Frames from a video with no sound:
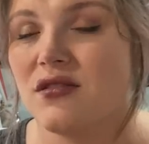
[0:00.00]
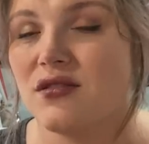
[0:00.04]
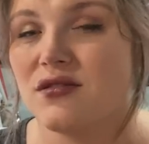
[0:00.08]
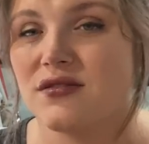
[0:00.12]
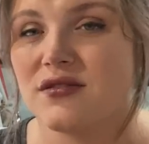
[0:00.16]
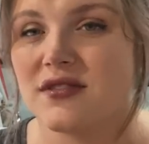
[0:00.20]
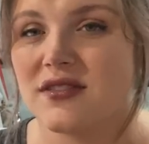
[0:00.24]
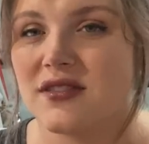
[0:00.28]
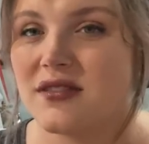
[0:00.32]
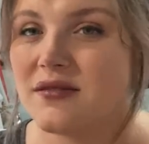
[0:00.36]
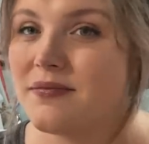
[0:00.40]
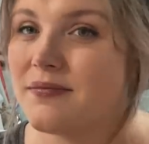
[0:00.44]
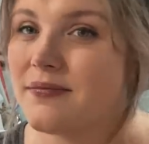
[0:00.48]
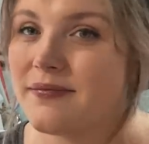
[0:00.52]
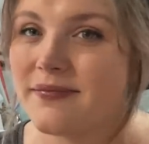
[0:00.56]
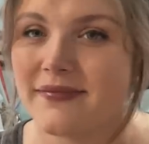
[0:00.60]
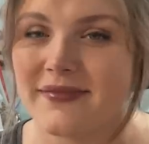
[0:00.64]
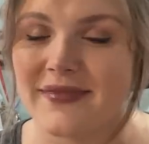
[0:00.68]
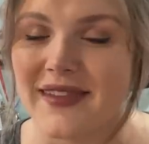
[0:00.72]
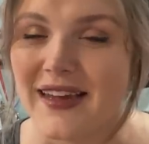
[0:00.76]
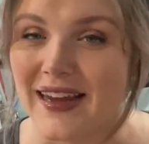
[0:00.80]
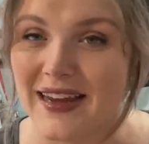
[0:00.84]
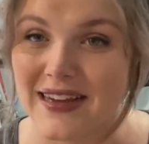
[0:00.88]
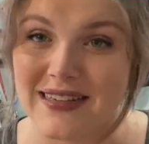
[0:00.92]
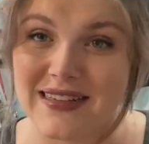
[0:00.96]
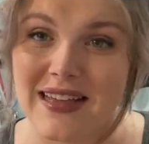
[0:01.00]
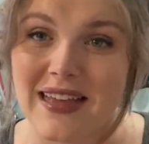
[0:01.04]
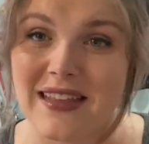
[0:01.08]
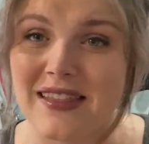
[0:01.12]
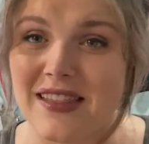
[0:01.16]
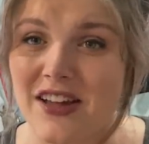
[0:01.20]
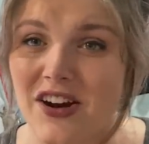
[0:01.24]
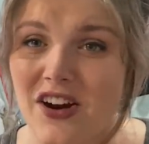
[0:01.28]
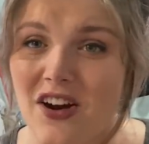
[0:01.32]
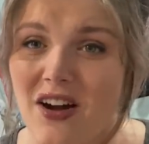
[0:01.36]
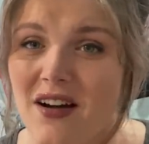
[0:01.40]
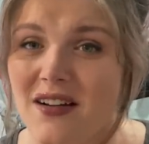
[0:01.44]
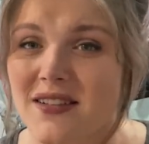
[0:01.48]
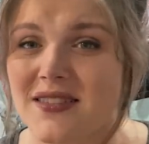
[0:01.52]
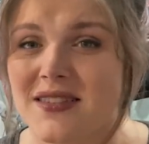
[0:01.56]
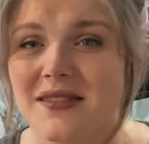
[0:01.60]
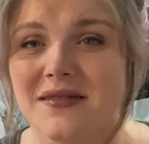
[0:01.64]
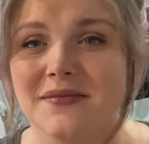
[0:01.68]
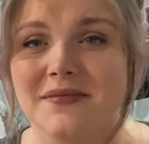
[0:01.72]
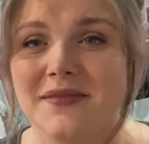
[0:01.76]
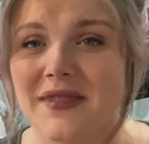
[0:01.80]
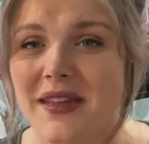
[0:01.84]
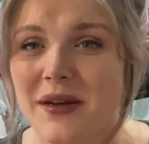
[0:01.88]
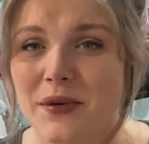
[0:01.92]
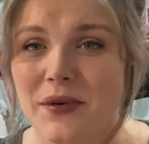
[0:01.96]
Those, like I said, they're
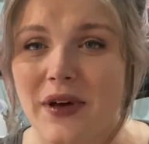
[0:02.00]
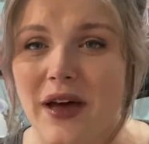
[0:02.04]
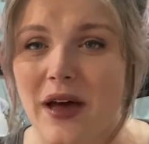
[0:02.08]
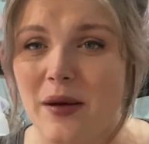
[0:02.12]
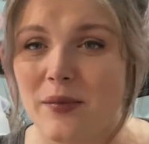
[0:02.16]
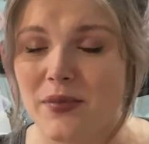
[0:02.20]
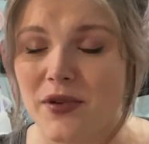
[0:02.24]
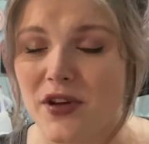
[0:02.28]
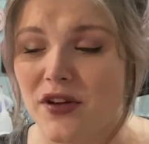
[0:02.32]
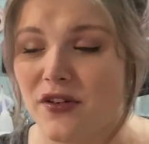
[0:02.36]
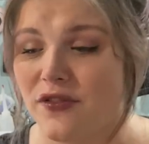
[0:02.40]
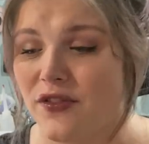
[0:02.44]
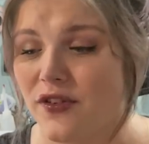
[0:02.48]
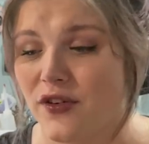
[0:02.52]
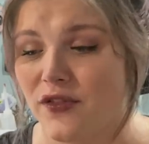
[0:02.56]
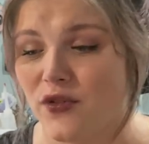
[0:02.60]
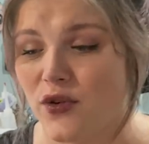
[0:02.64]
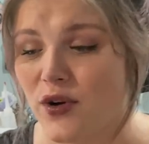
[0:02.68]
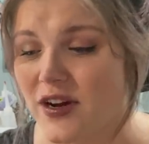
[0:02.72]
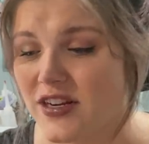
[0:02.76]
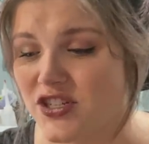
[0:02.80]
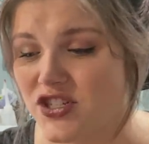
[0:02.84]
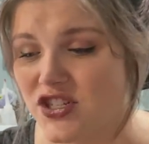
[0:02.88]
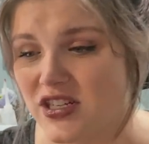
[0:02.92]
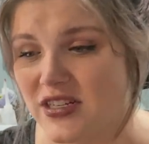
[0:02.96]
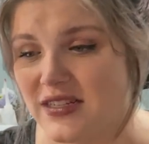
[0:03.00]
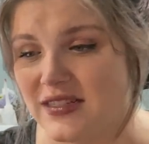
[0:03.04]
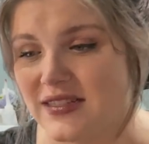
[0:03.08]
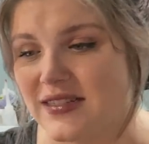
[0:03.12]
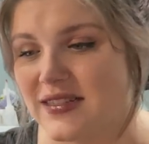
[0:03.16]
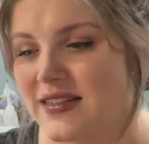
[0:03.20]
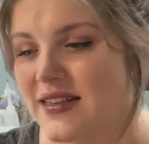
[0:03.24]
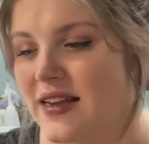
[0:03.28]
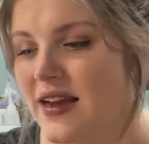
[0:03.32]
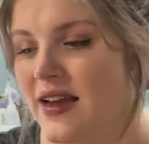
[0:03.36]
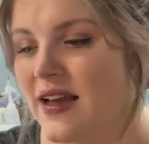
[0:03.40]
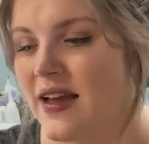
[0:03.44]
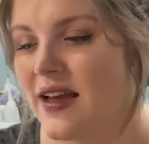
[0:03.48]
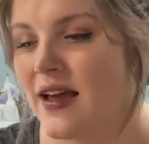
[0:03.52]
awesome. They will help you if you have questions.